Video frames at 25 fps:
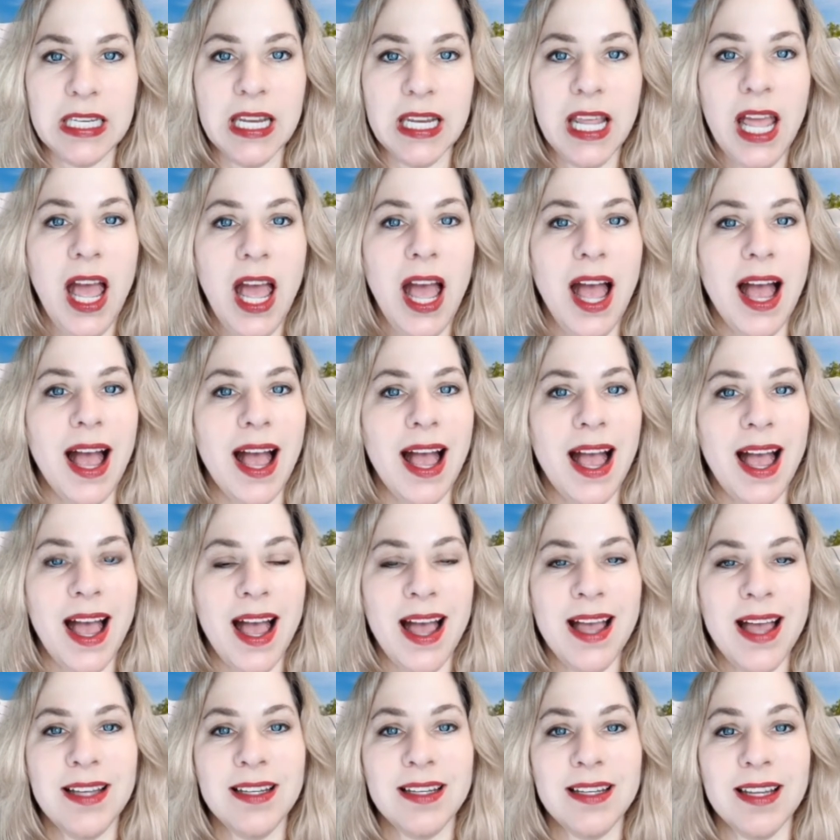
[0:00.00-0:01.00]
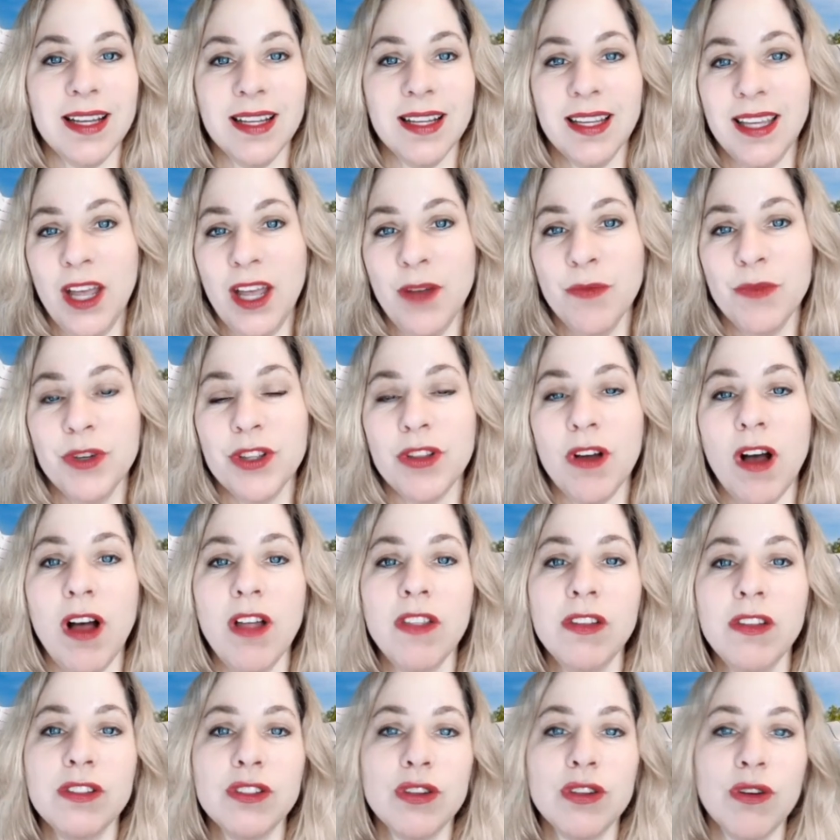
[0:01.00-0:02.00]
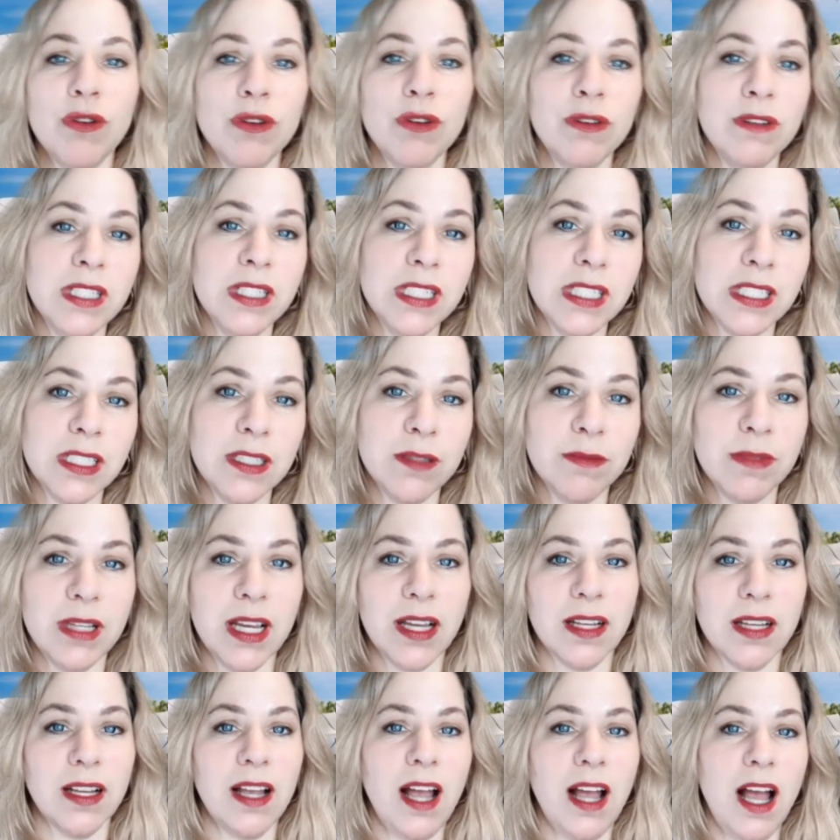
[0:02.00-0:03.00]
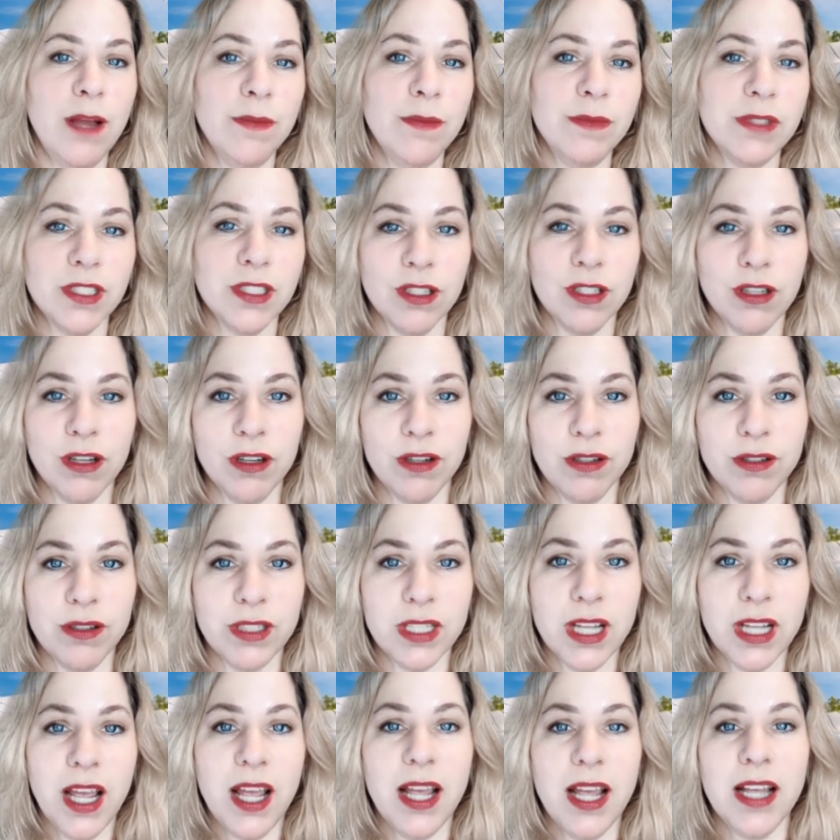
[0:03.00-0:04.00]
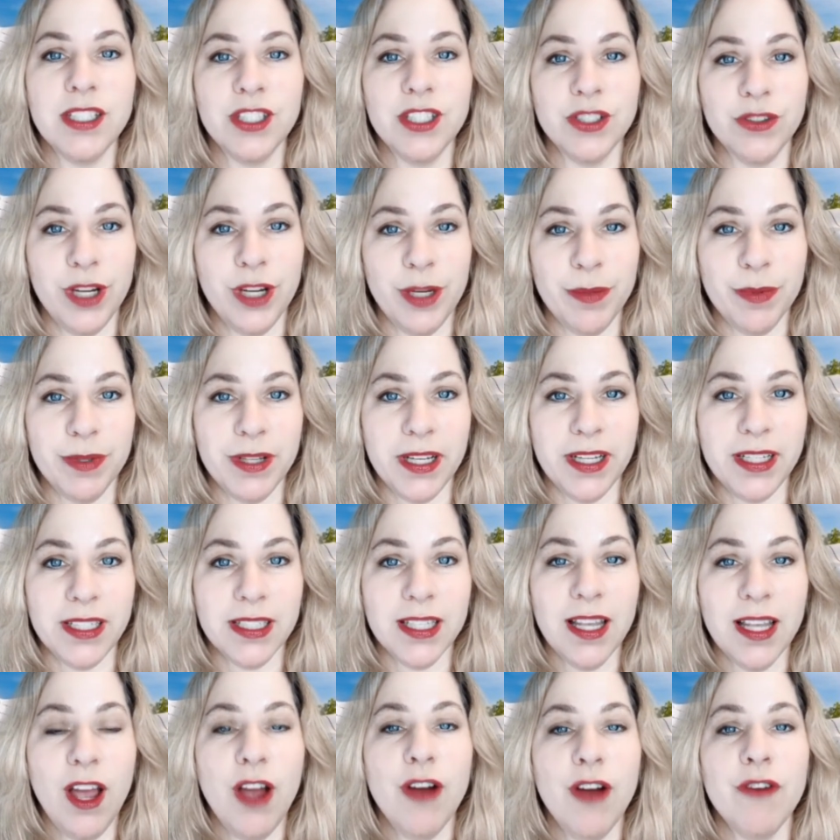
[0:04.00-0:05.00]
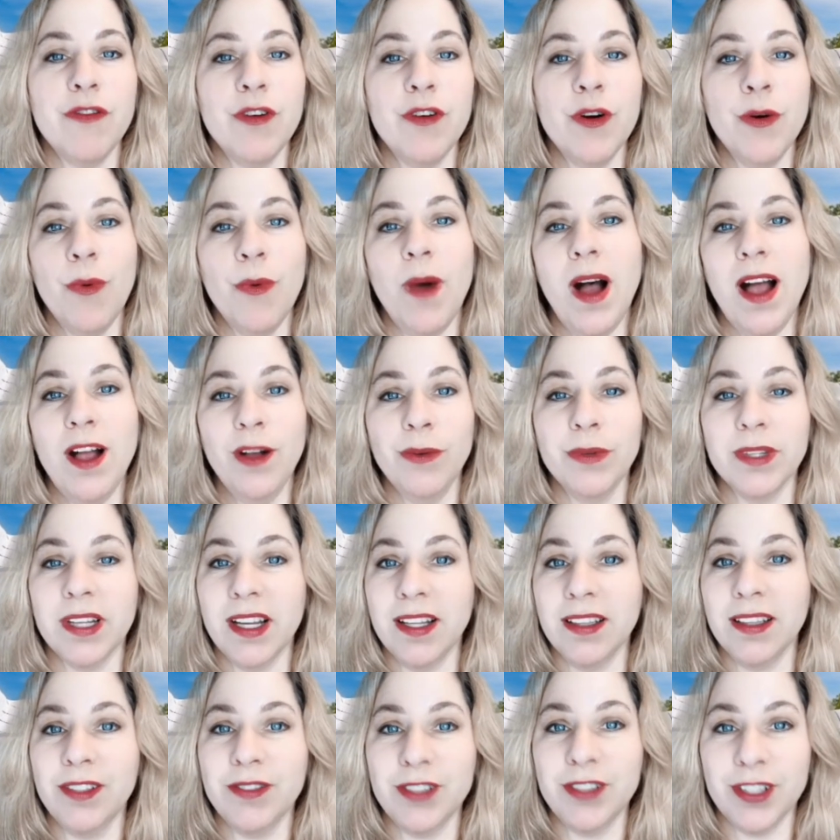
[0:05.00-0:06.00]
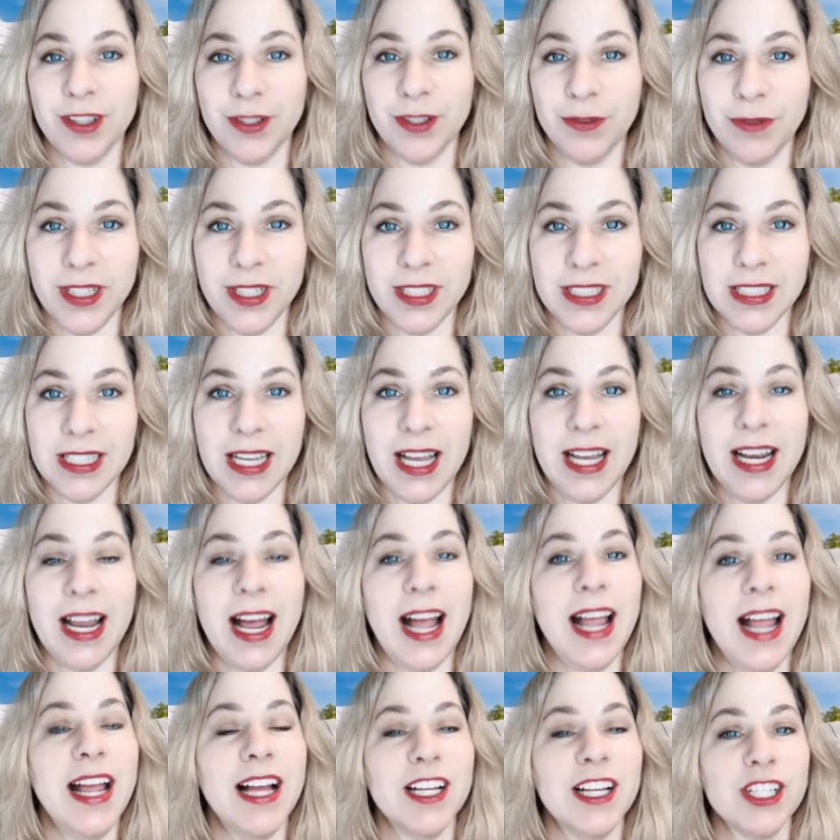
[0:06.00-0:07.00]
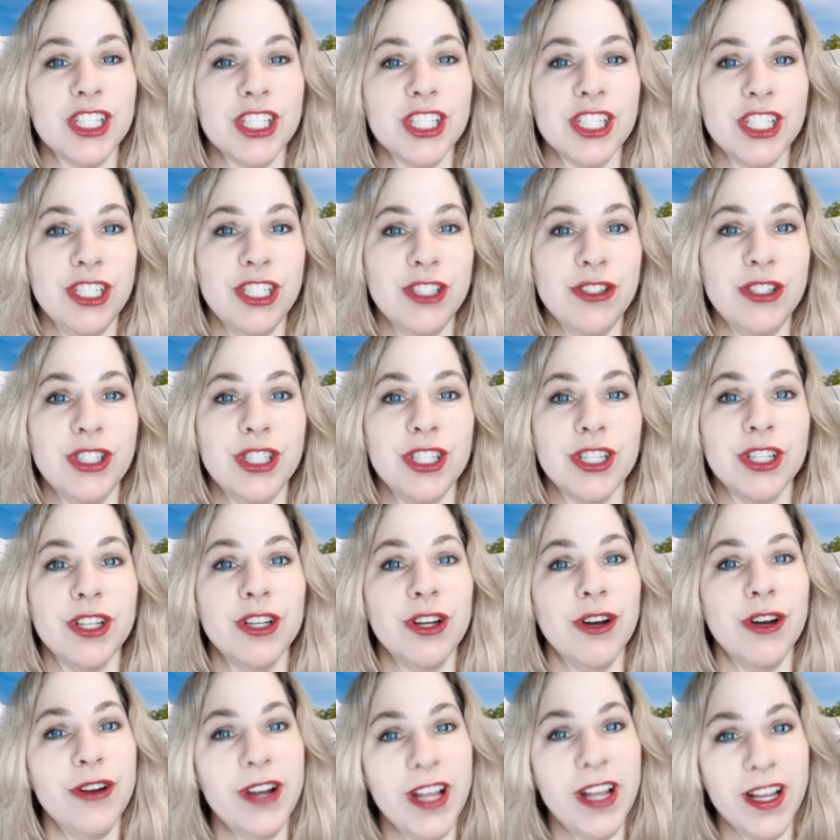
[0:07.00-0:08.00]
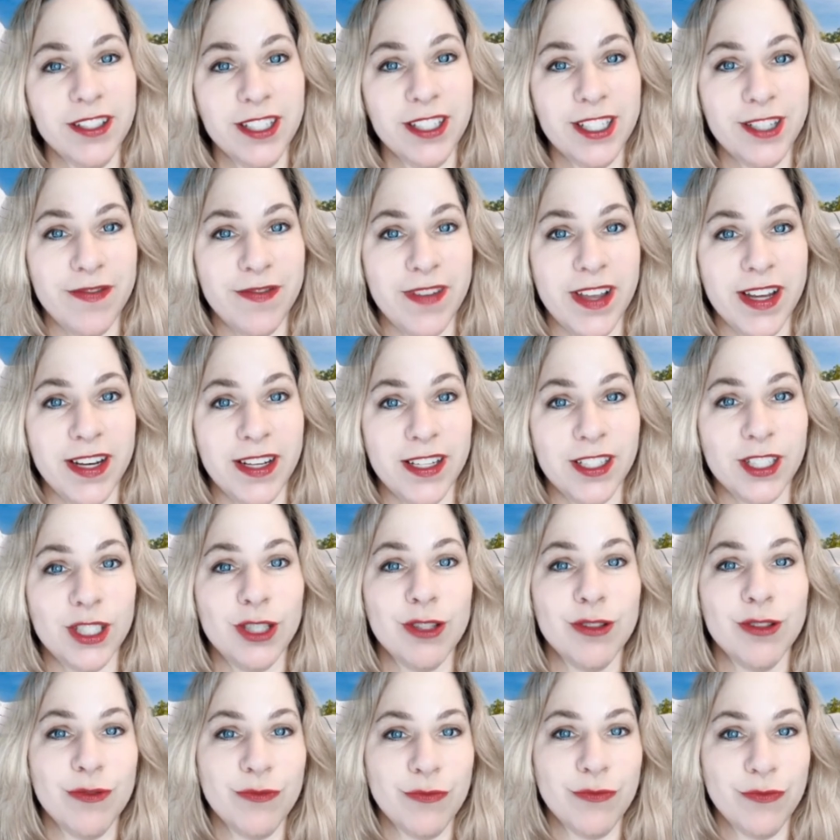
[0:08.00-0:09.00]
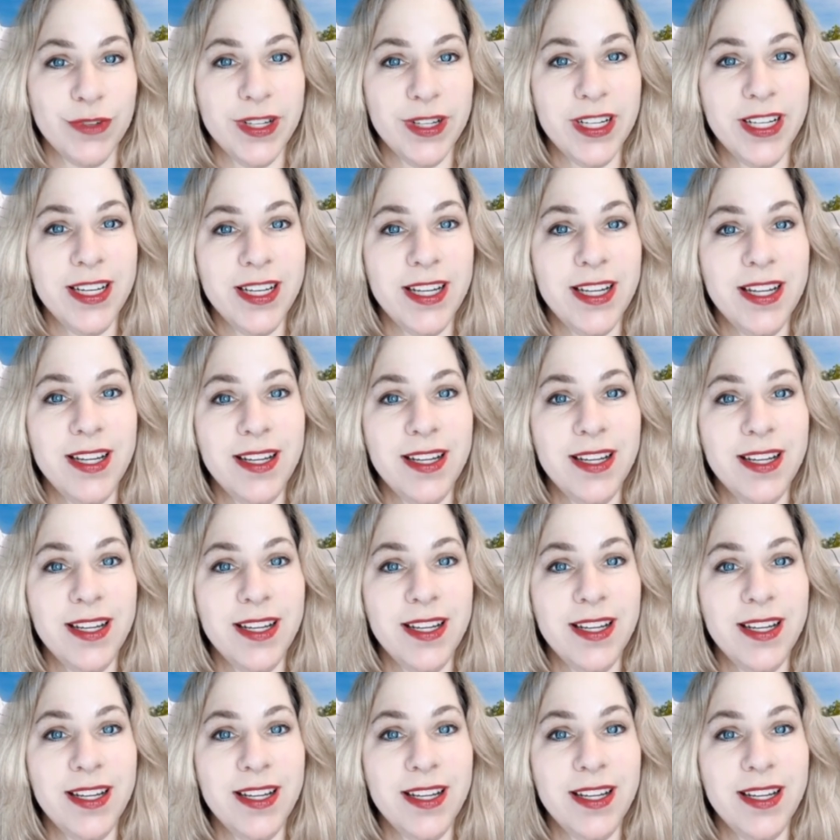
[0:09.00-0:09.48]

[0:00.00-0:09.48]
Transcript: And again, with all the tourism that comes and goes, it's a great place. For a while when I lived on the west side, I actually used to go down to Venice three